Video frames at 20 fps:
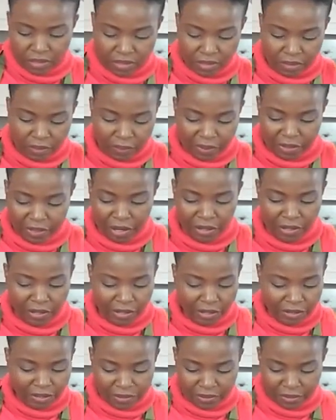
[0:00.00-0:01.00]
So
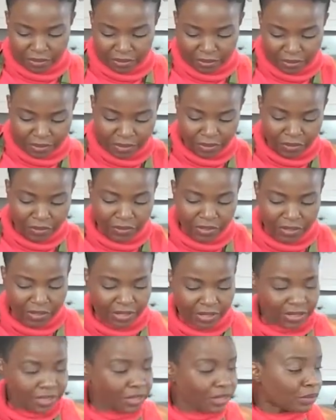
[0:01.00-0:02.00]
you can
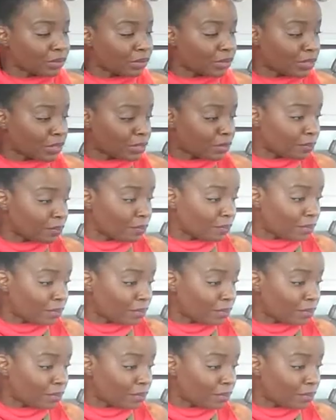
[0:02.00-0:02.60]
either use